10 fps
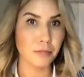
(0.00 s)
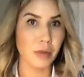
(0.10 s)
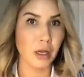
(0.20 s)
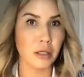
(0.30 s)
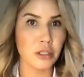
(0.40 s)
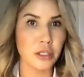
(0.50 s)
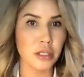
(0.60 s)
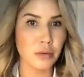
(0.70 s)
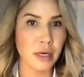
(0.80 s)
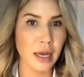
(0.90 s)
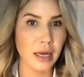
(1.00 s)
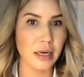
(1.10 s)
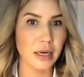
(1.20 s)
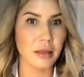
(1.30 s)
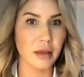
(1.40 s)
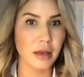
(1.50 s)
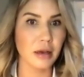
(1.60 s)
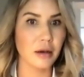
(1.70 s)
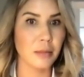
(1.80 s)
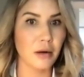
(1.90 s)
Alicia, do you want to add anything
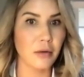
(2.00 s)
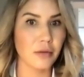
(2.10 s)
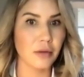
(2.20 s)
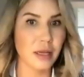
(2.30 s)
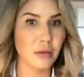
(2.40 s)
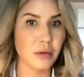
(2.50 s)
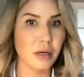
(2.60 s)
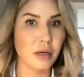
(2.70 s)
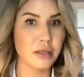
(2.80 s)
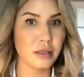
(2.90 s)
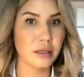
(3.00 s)
about for the heat words?